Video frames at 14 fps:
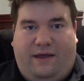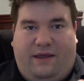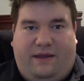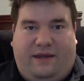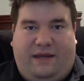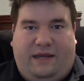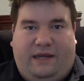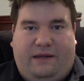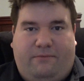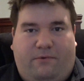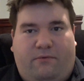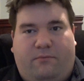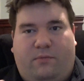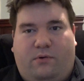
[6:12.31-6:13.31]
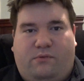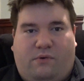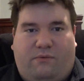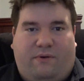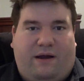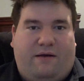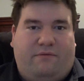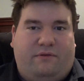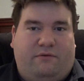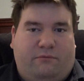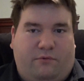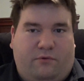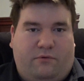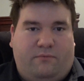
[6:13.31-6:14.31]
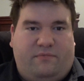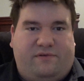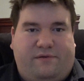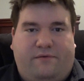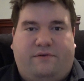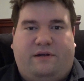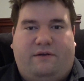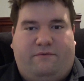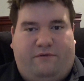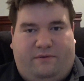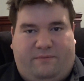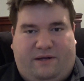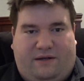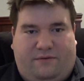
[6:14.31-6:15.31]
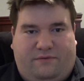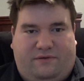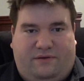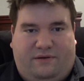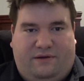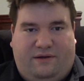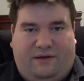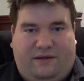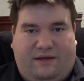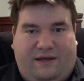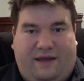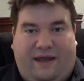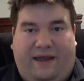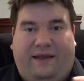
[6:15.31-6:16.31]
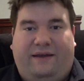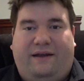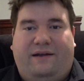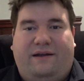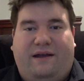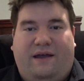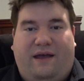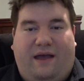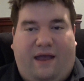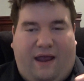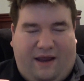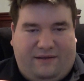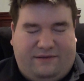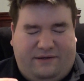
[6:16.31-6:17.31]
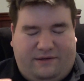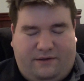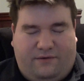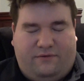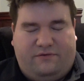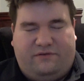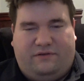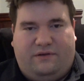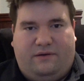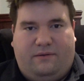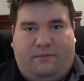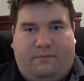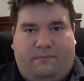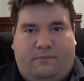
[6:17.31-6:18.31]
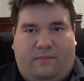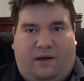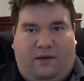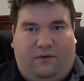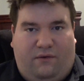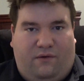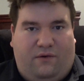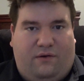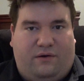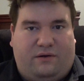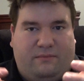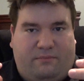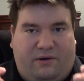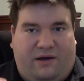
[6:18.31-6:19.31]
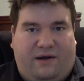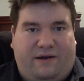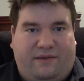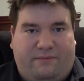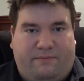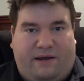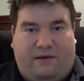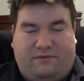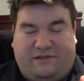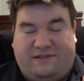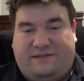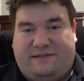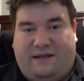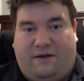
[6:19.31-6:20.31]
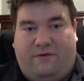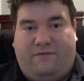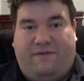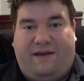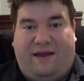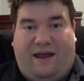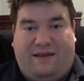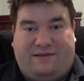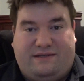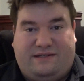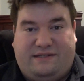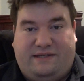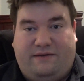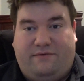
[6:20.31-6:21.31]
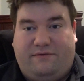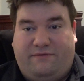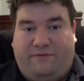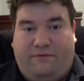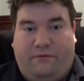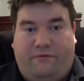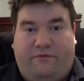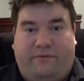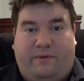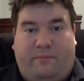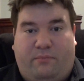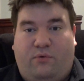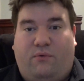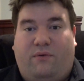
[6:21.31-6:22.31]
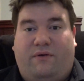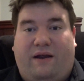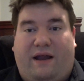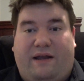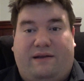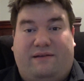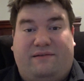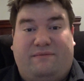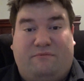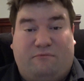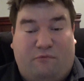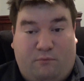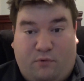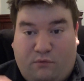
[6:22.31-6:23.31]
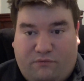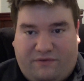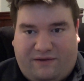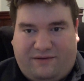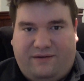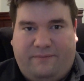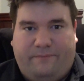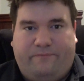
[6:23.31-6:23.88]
He will move around the room searching for the mouse, aided as he goes along by the mouse itself as it steals food from the board and it removes it.